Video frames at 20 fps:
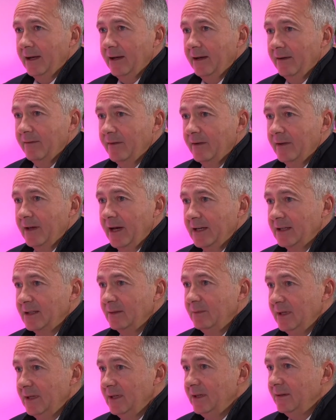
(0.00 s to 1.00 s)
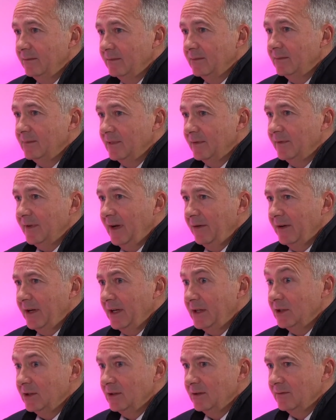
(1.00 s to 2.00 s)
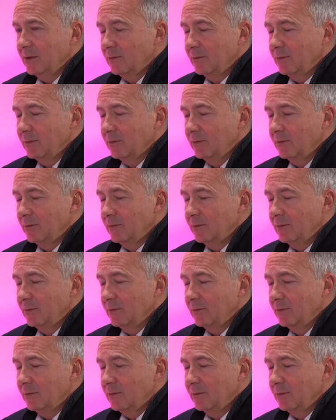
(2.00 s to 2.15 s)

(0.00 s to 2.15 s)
for that to be the foundation of the